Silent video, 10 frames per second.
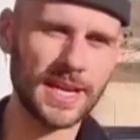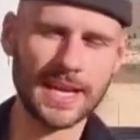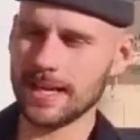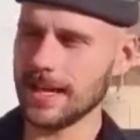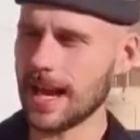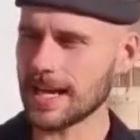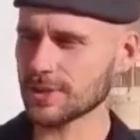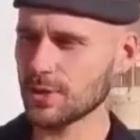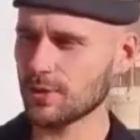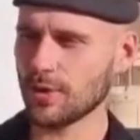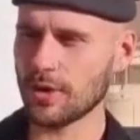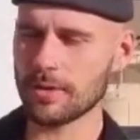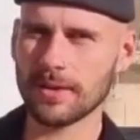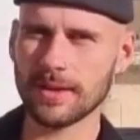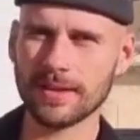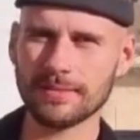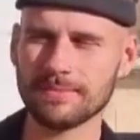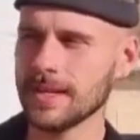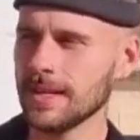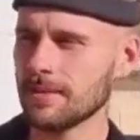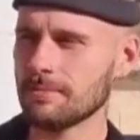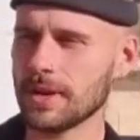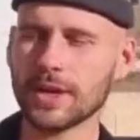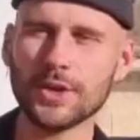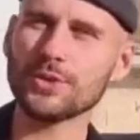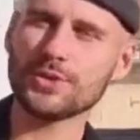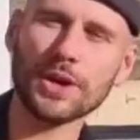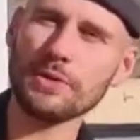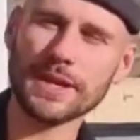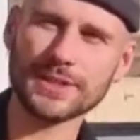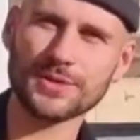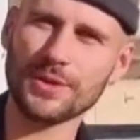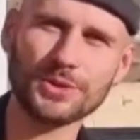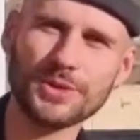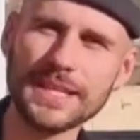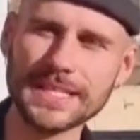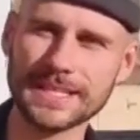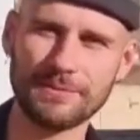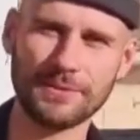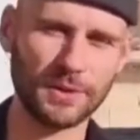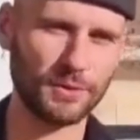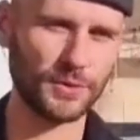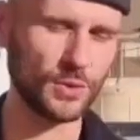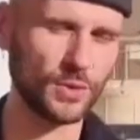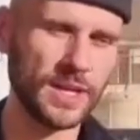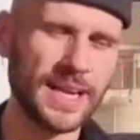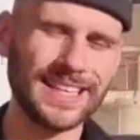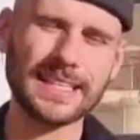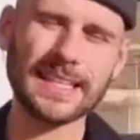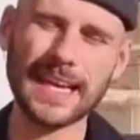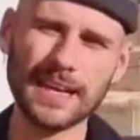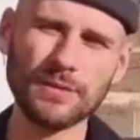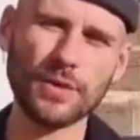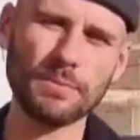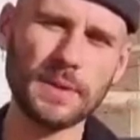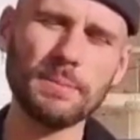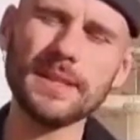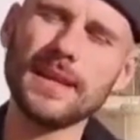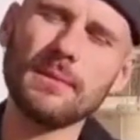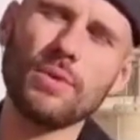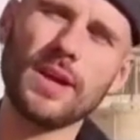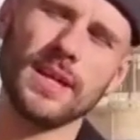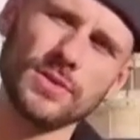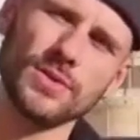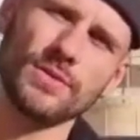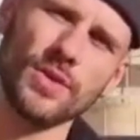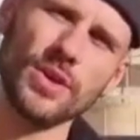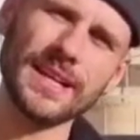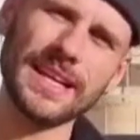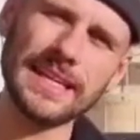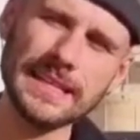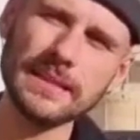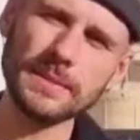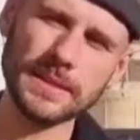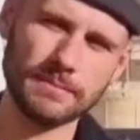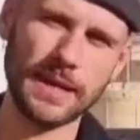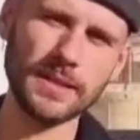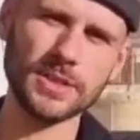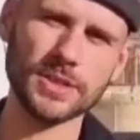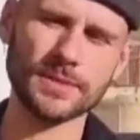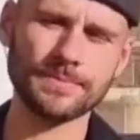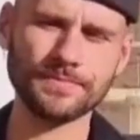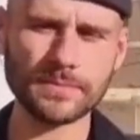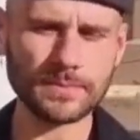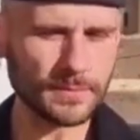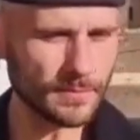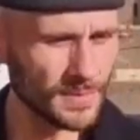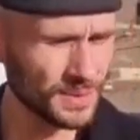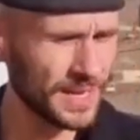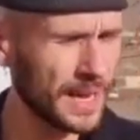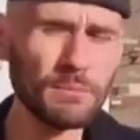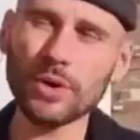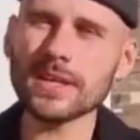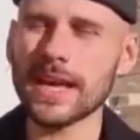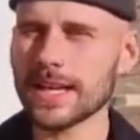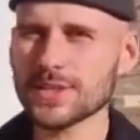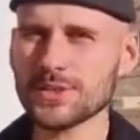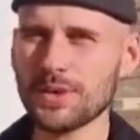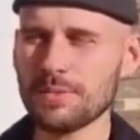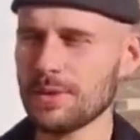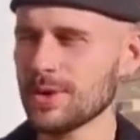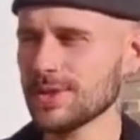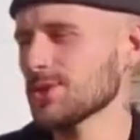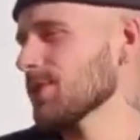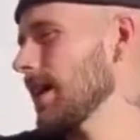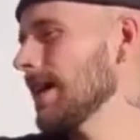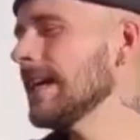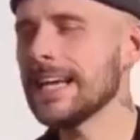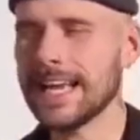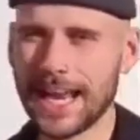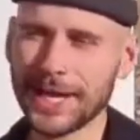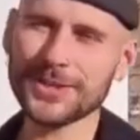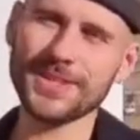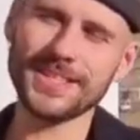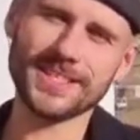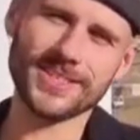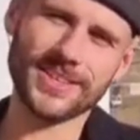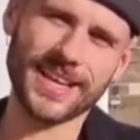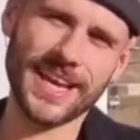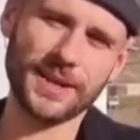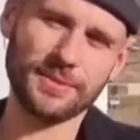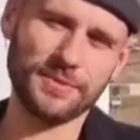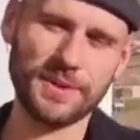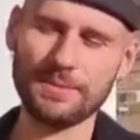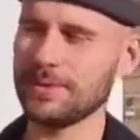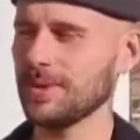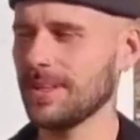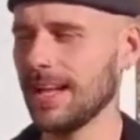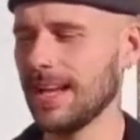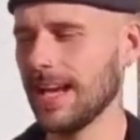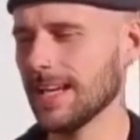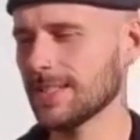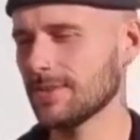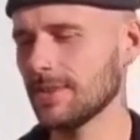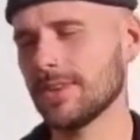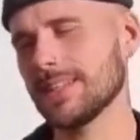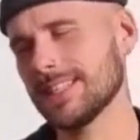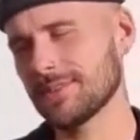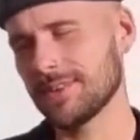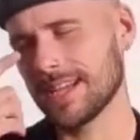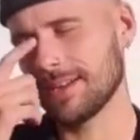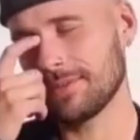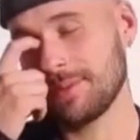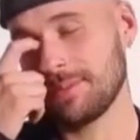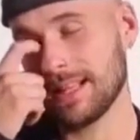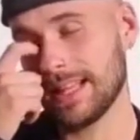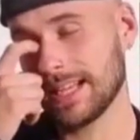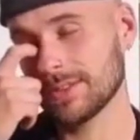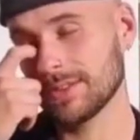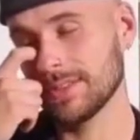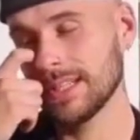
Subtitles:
ask you for bringing you to a restaurant to eat something with you. That can, for people, they are more introvert, a little bit much. But I'm more the extrovert person, so I like to interrogate with people. I like to not interrogate with people. I like to